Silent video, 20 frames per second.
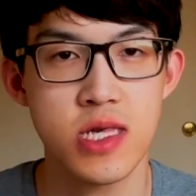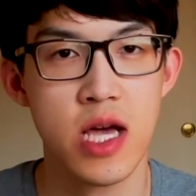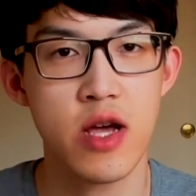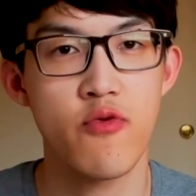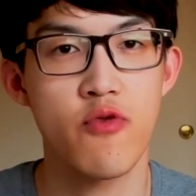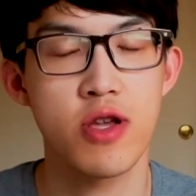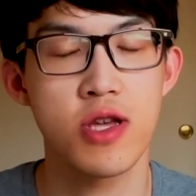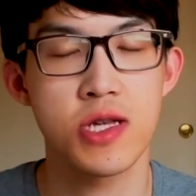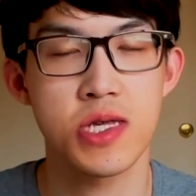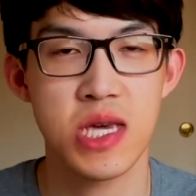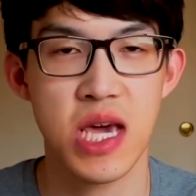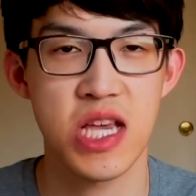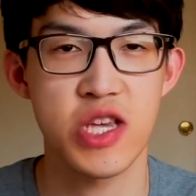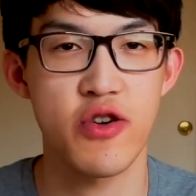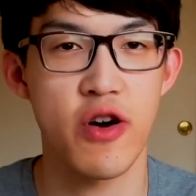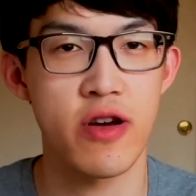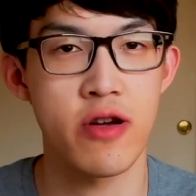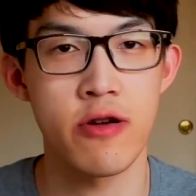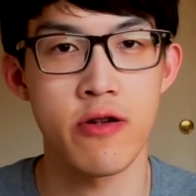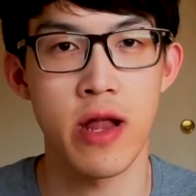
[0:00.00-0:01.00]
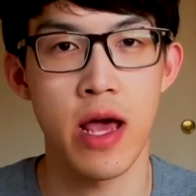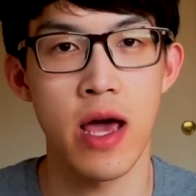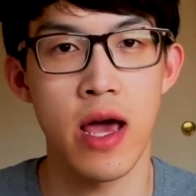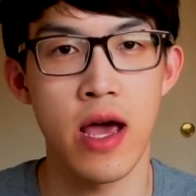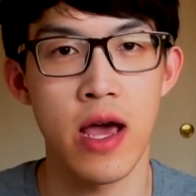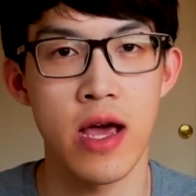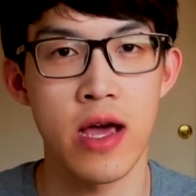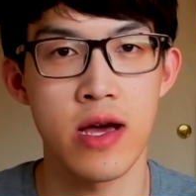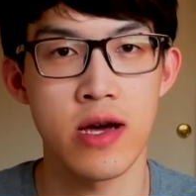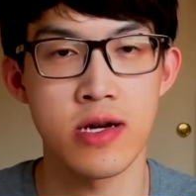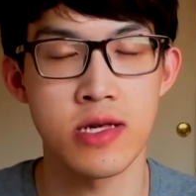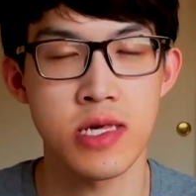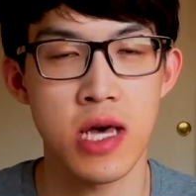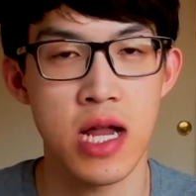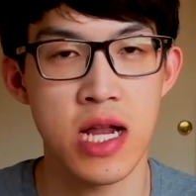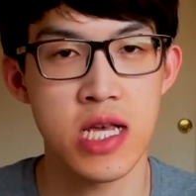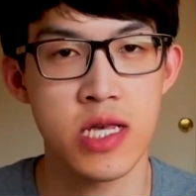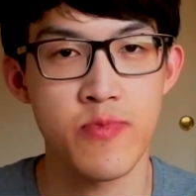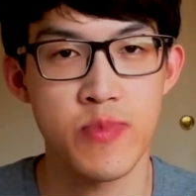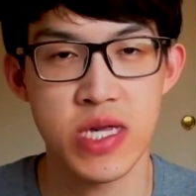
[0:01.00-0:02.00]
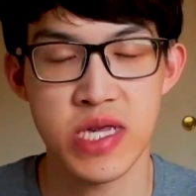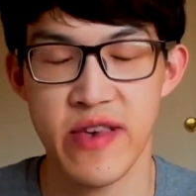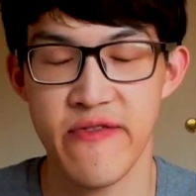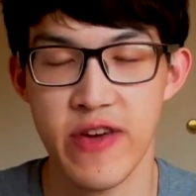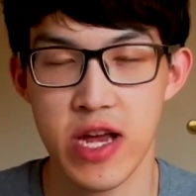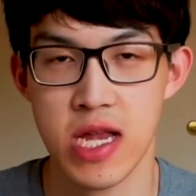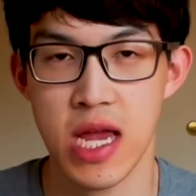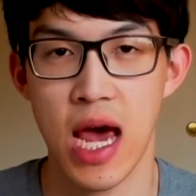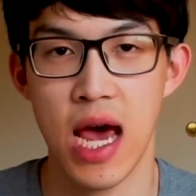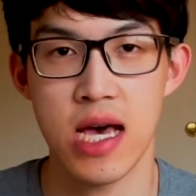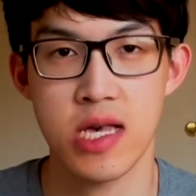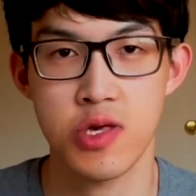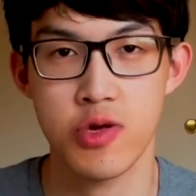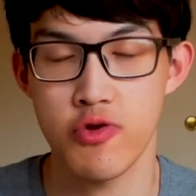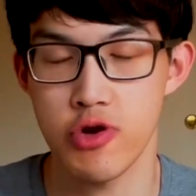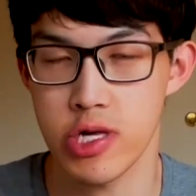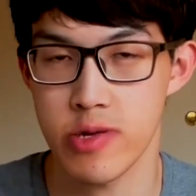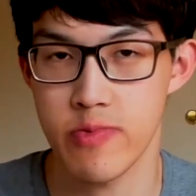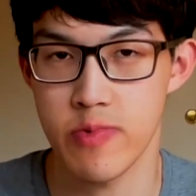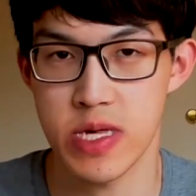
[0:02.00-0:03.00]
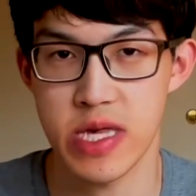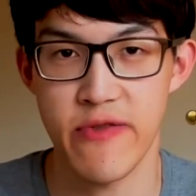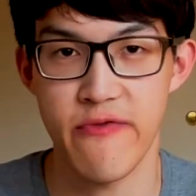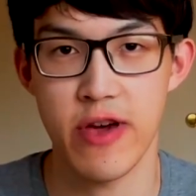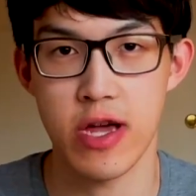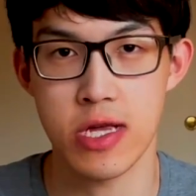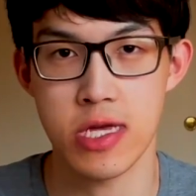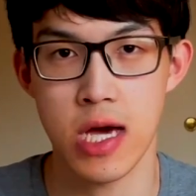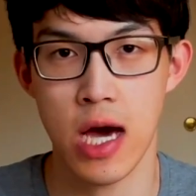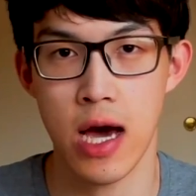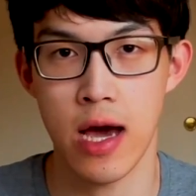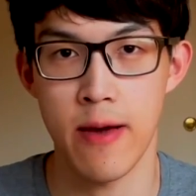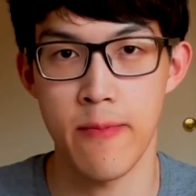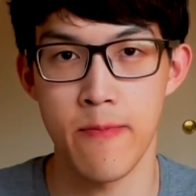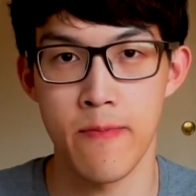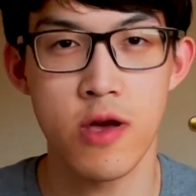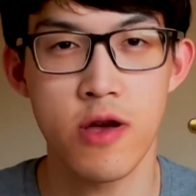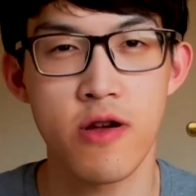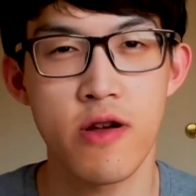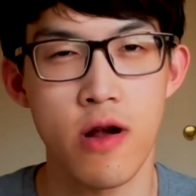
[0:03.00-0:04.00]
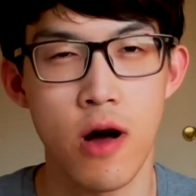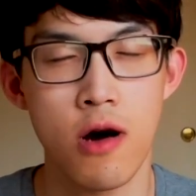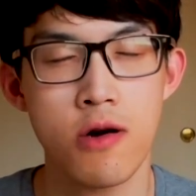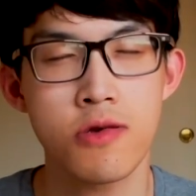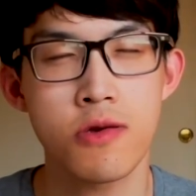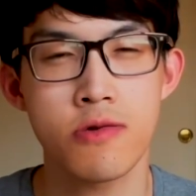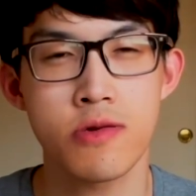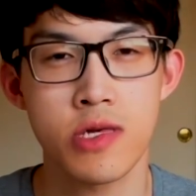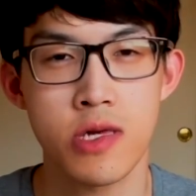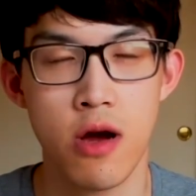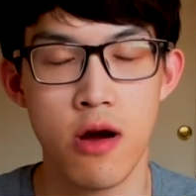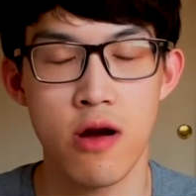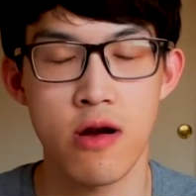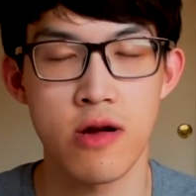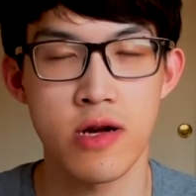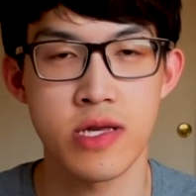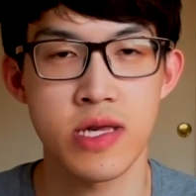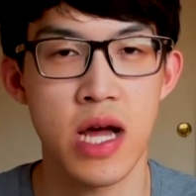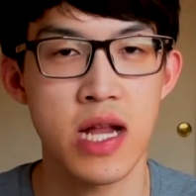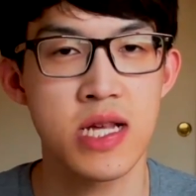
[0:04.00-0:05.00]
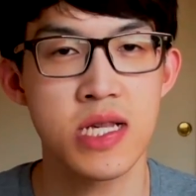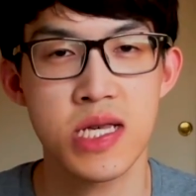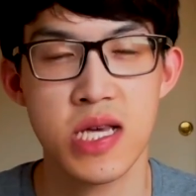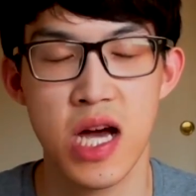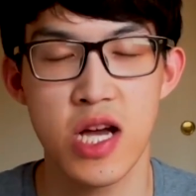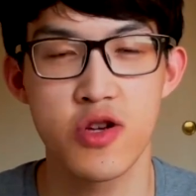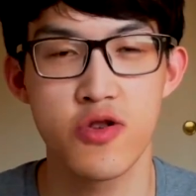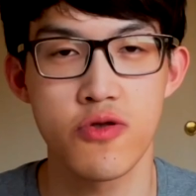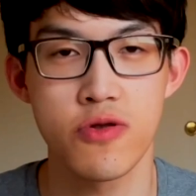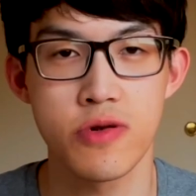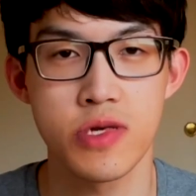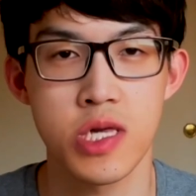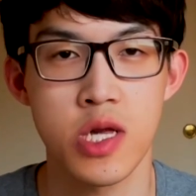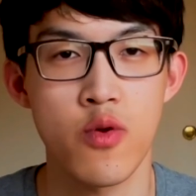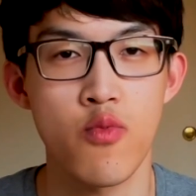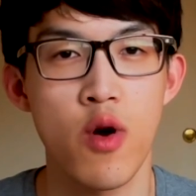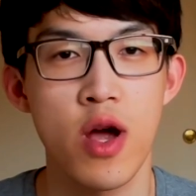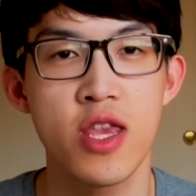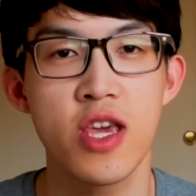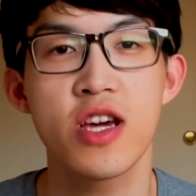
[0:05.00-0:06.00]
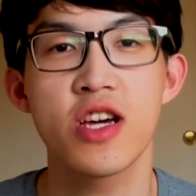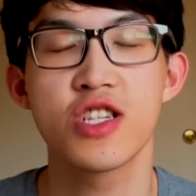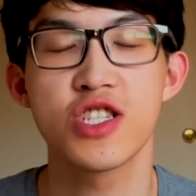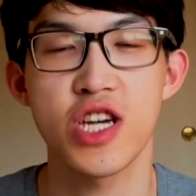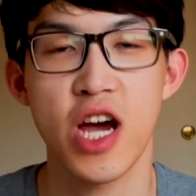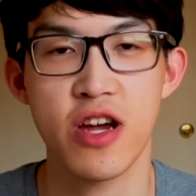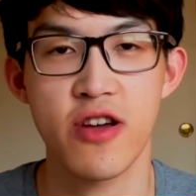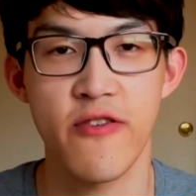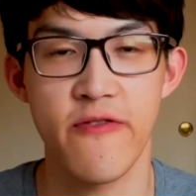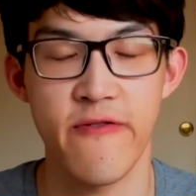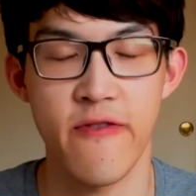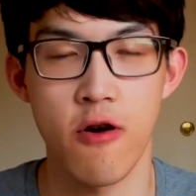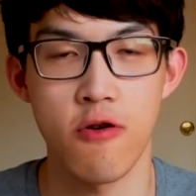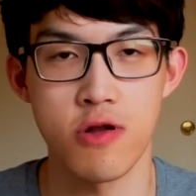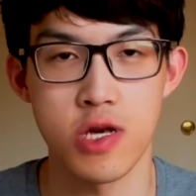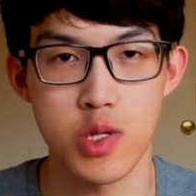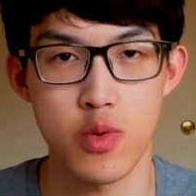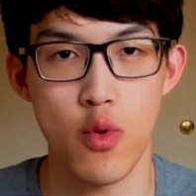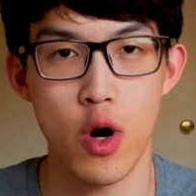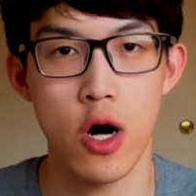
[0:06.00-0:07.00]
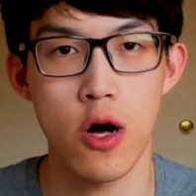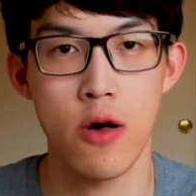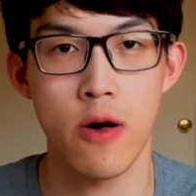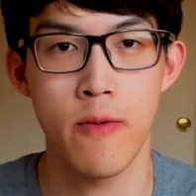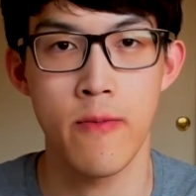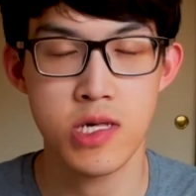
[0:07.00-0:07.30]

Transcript: like when you schedule out your day, assigning specific tasks to a specific time, you can also start assigning schedules to when you can check your phone as well.